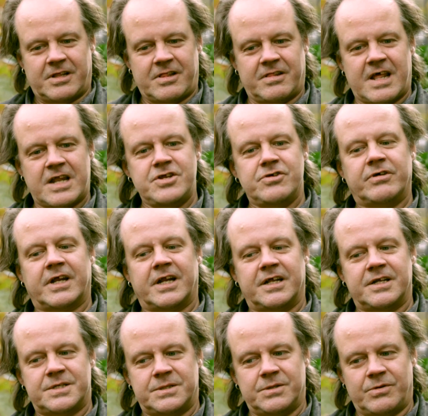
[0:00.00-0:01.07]
Then you get
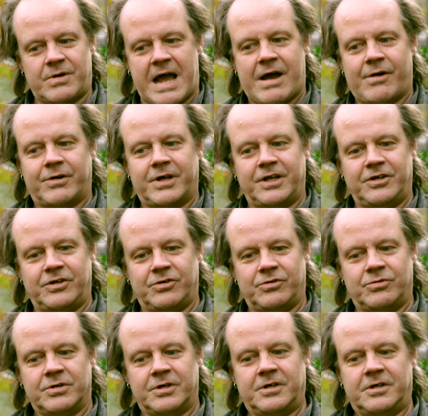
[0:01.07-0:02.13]
into how can you
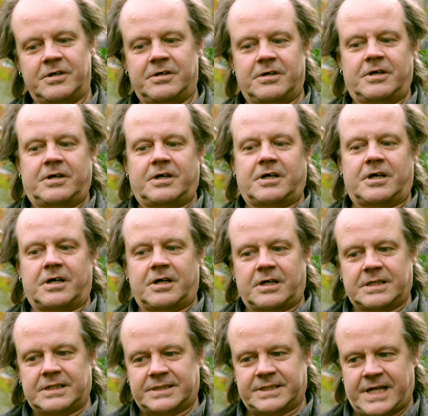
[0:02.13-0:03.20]

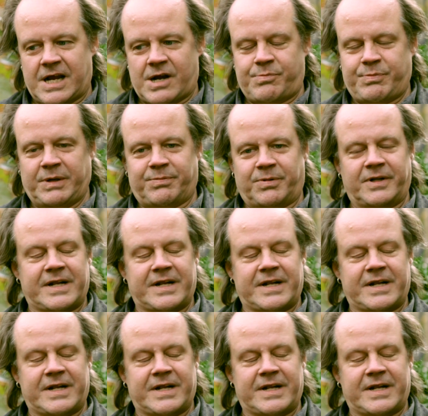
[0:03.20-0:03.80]
scare people